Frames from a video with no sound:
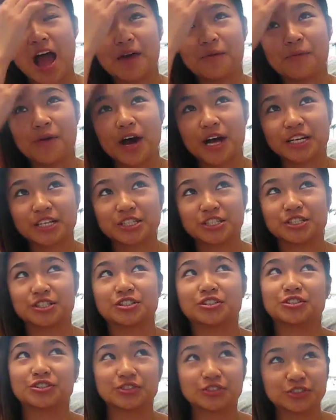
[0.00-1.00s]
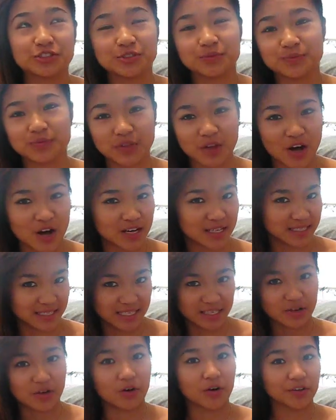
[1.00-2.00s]
watch YouTube vlogs
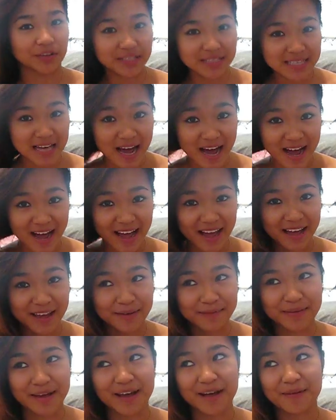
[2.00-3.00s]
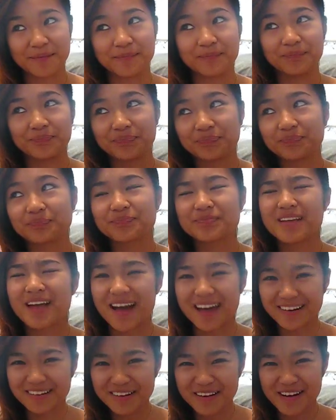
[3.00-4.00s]
like all the time, and
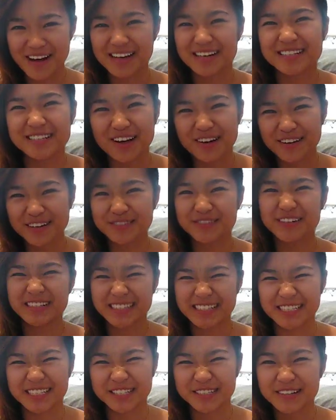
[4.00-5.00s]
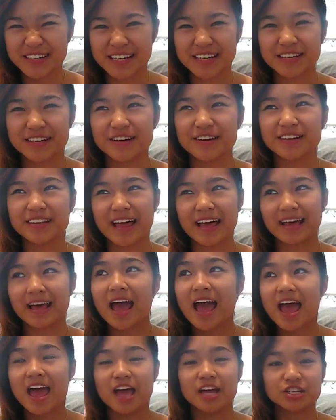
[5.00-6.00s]
I don't know, I just always wanted to do it, you know, like
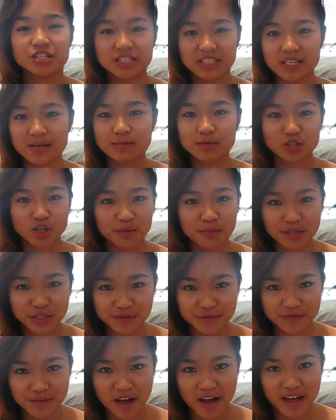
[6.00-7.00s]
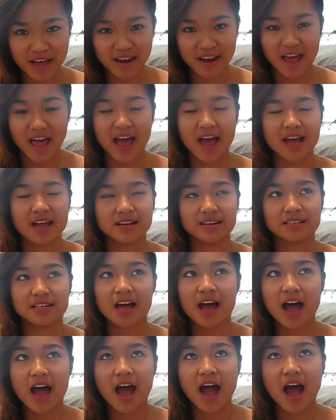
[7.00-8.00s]
it just seems so much fun, and
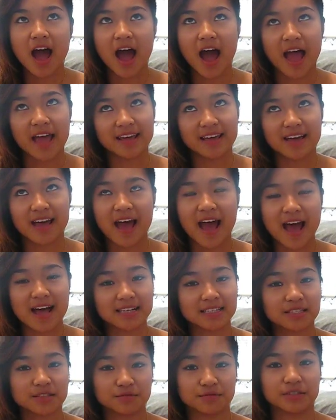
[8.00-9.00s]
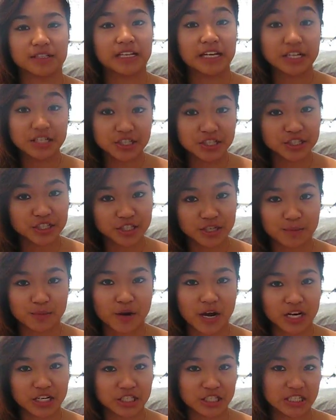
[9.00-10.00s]
I get asked relationship
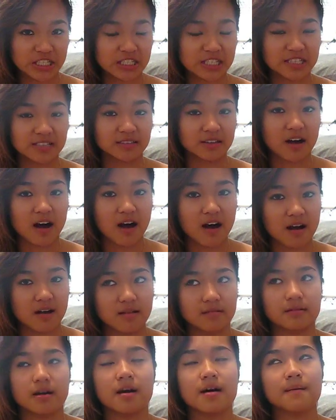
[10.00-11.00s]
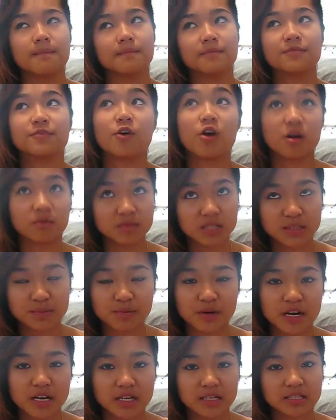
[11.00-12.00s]
questions a lot on Forum
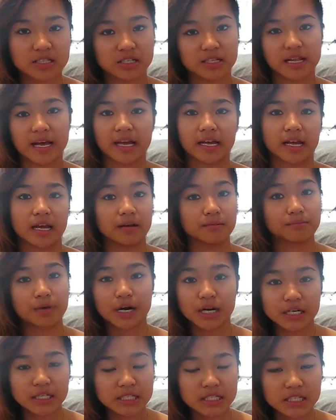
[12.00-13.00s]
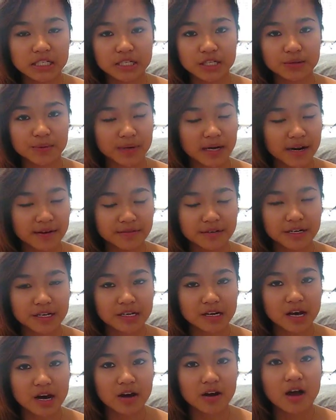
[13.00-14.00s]
Springs or like in person or whatever, you
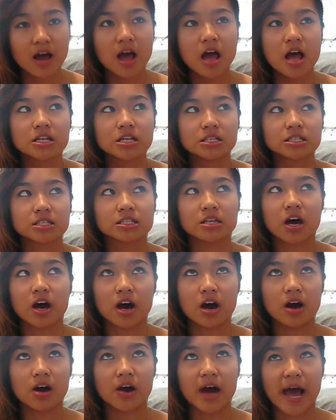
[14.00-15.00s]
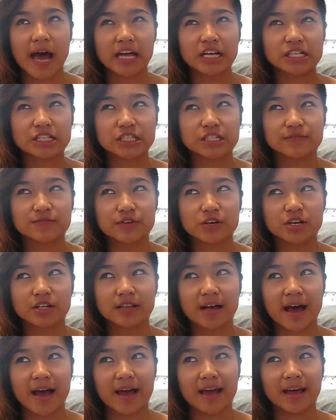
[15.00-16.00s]
know, so I just feel
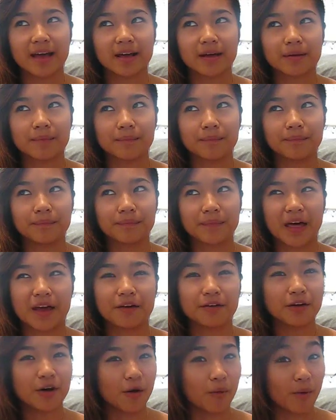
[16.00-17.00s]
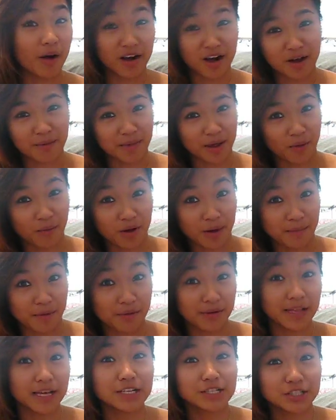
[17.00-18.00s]
like, I don't know, why not make one
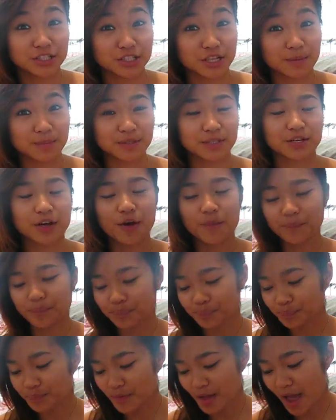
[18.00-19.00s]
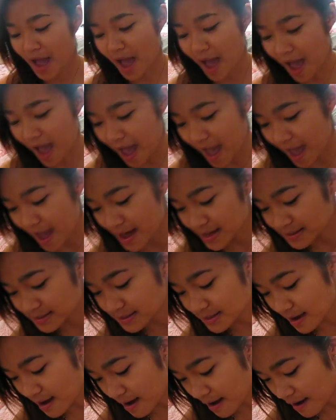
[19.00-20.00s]
about relationships, you know? And
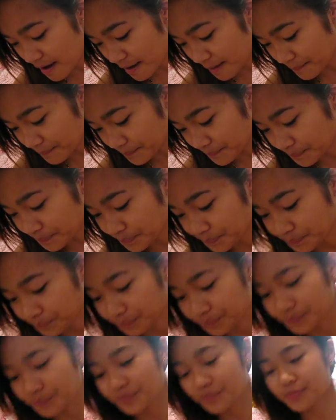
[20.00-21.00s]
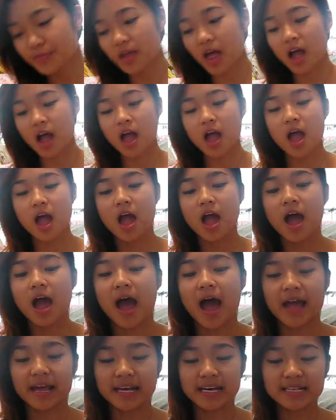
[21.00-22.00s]

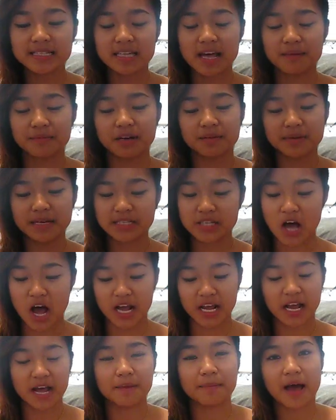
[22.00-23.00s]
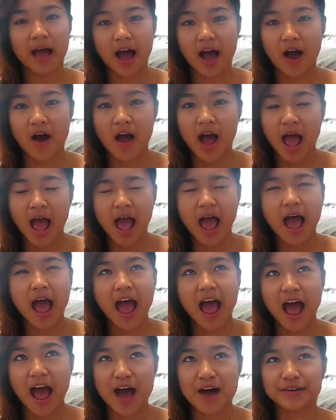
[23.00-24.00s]
I guess I'm going to be talking about
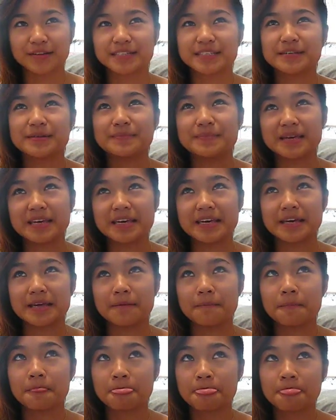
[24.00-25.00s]
how to be